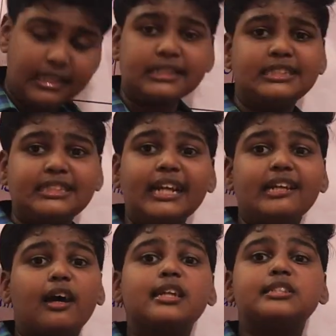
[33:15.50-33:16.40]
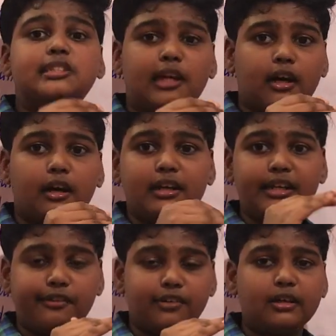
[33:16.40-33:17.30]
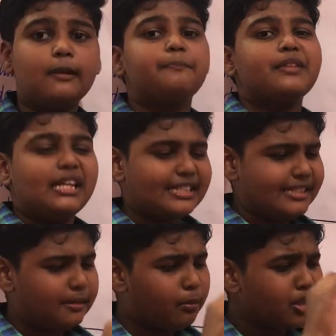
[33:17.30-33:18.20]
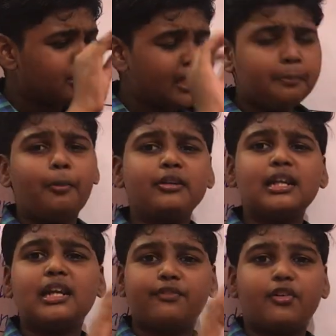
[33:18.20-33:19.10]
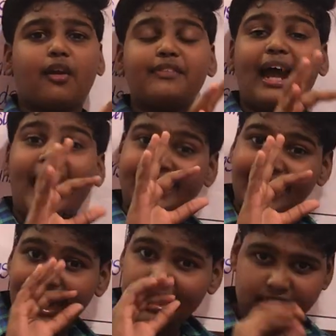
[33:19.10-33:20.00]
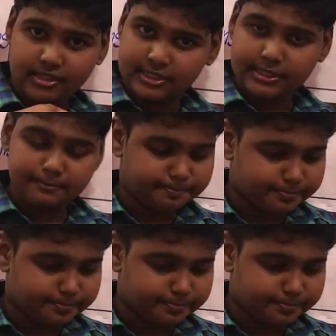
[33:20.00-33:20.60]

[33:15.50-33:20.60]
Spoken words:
St. Lawrence River is the most important river of the Atlantic system.